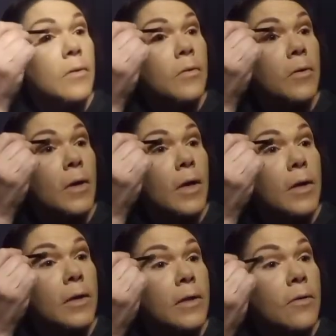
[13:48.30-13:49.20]
you
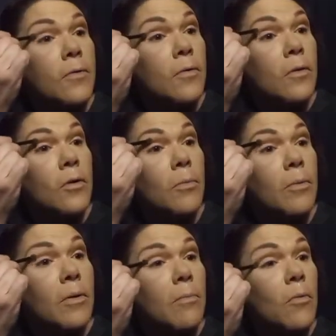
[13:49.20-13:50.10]
gotta do a little
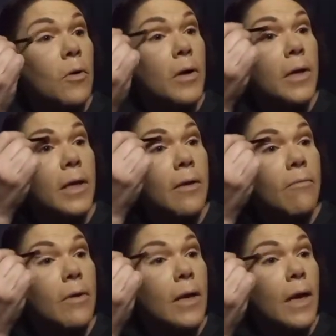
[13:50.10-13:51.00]
bit more to
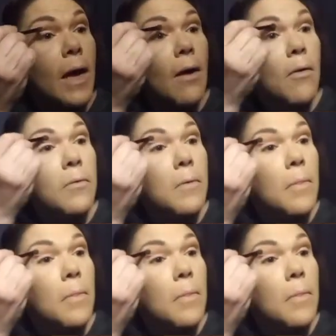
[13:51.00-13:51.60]
even it out.